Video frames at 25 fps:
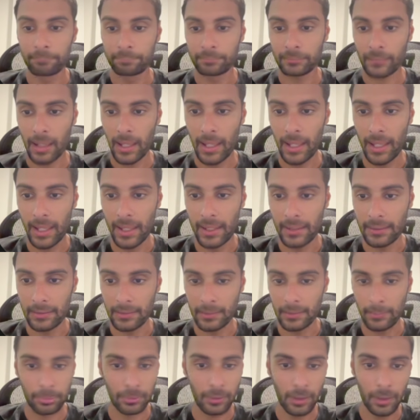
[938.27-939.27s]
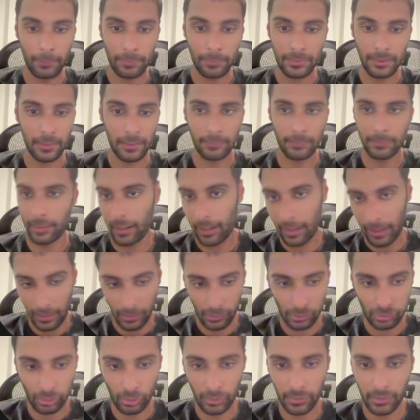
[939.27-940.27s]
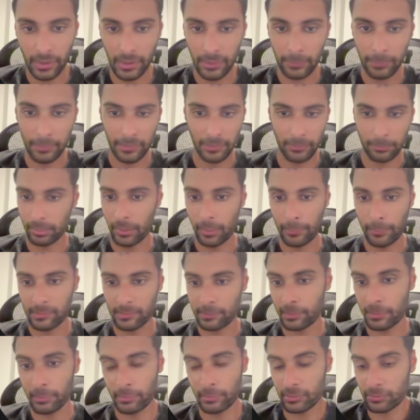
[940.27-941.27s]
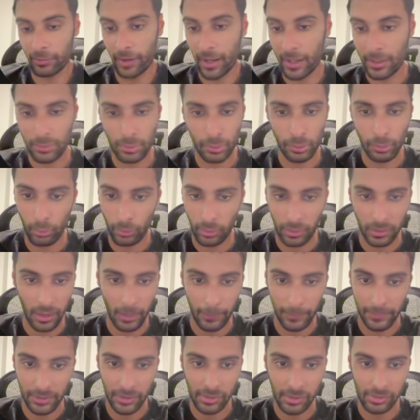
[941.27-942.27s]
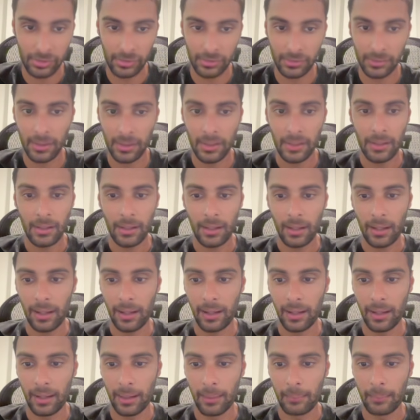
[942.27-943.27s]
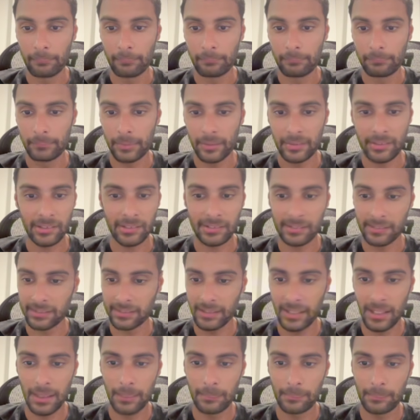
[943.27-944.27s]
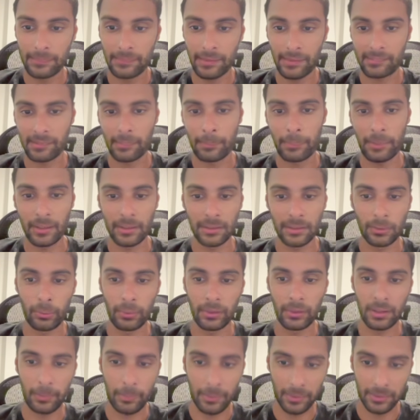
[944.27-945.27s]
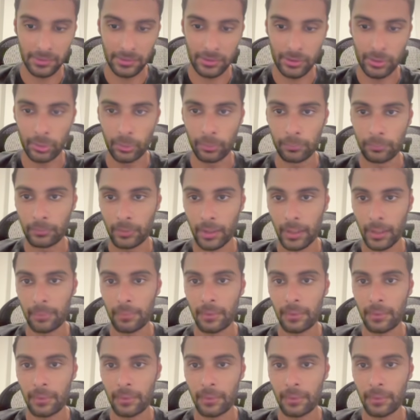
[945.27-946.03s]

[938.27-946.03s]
And the prompt, and I'll show you later, but the prompt is pretty much find 2 local competition, return their names as competitor 1 and competitor 2, right?